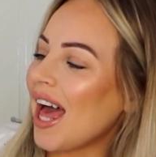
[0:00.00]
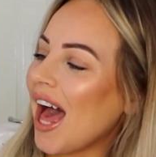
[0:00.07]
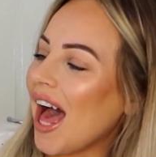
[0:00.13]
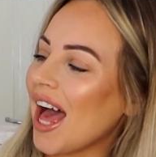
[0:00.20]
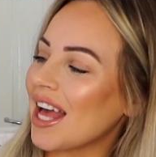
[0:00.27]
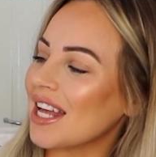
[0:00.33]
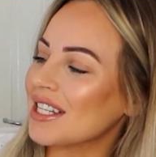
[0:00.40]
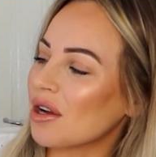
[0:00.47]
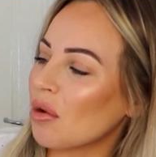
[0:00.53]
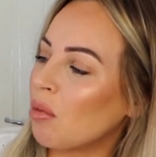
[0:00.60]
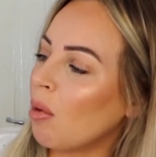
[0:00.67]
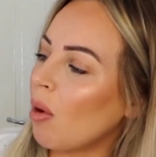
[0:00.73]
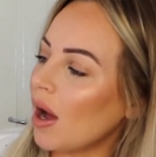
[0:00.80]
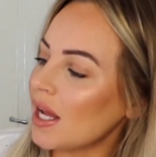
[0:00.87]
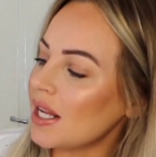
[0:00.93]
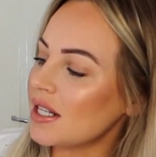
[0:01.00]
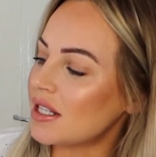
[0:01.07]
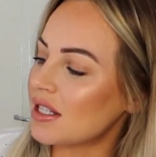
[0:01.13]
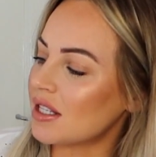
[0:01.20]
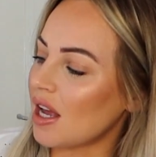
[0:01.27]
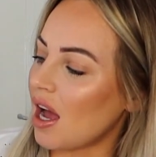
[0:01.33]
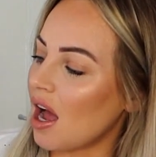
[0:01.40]
And
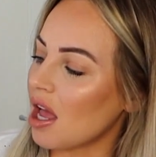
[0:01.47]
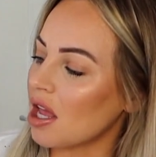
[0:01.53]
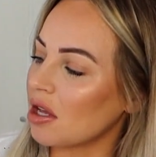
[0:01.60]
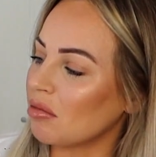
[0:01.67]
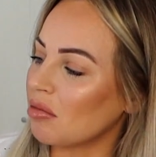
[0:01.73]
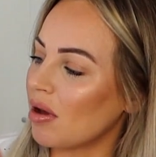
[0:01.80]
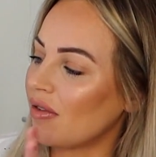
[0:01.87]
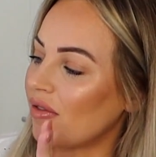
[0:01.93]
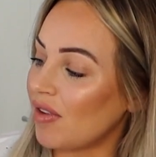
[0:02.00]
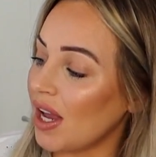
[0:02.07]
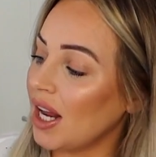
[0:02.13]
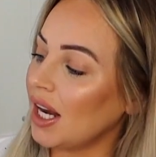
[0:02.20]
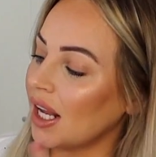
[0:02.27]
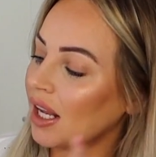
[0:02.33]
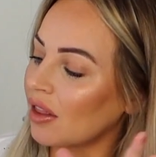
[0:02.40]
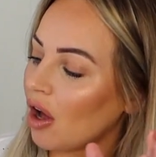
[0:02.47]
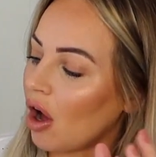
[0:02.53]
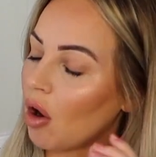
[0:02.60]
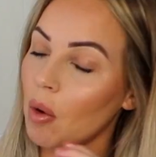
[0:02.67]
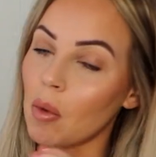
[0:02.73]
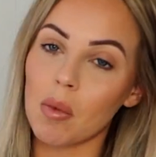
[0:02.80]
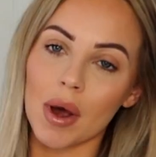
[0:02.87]
white, I'm feeling the
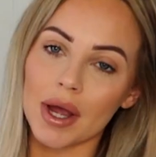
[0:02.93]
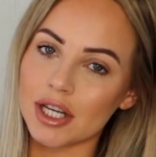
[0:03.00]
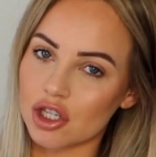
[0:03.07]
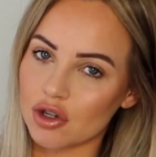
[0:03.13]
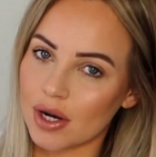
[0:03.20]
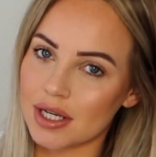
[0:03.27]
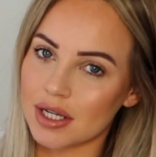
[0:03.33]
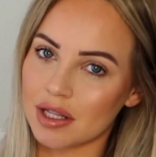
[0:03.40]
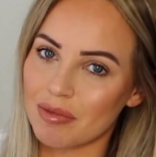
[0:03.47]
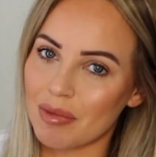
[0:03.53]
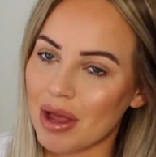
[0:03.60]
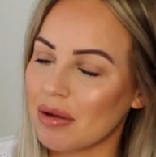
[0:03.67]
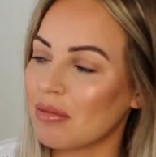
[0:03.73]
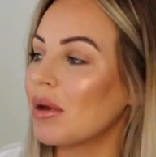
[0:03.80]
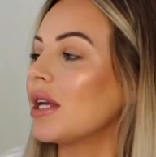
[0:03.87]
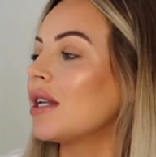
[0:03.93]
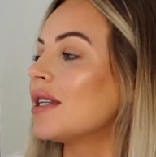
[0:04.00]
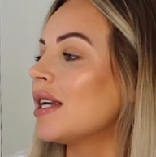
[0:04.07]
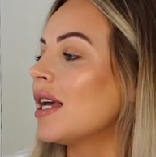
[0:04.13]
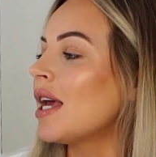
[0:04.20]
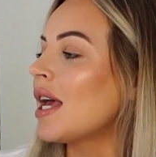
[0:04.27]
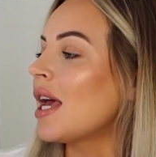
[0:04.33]
whole white trend at the moment.